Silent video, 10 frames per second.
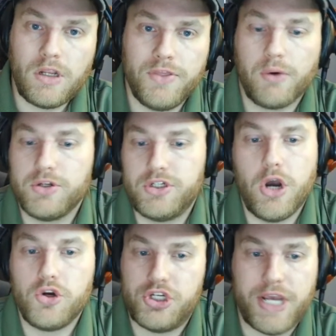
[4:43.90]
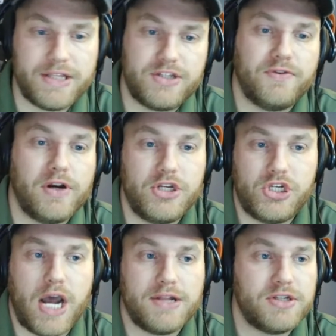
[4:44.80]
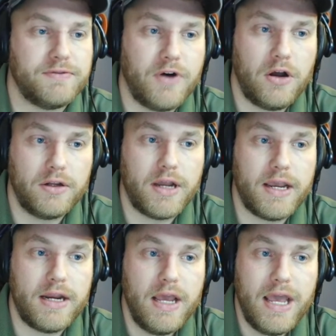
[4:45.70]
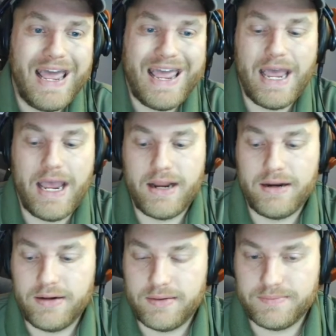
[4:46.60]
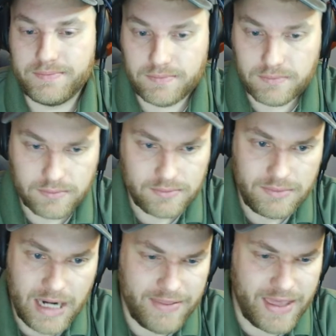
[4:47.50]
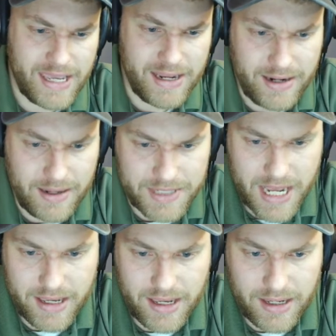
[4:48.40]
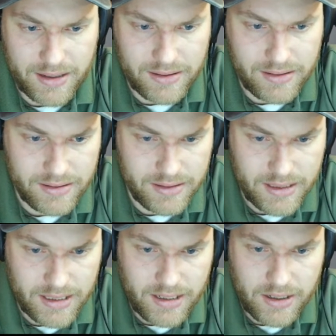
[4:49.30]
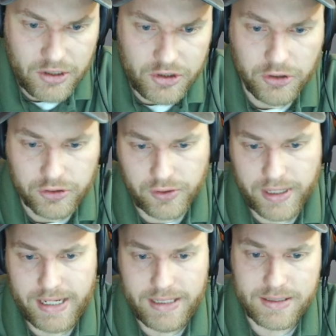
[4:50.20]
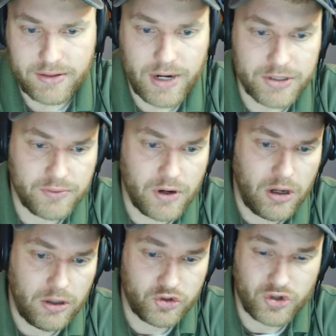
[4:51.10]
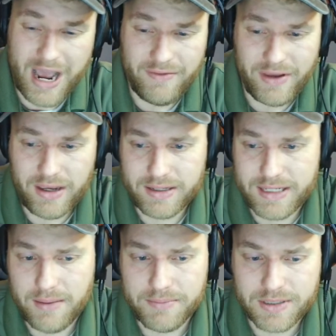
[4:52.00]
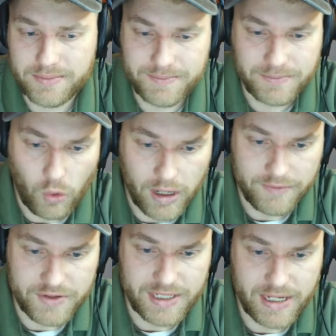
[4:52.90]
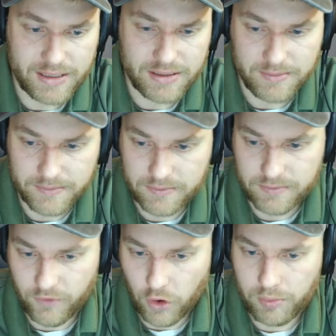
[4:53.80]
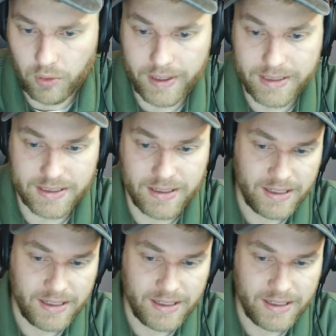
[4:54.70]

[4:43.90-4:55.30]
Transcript: There was no chance for his shots to fall tonight. And I think he ended up taking 2 threes. The rest were all driving attempts, 1 of 6, 4 points.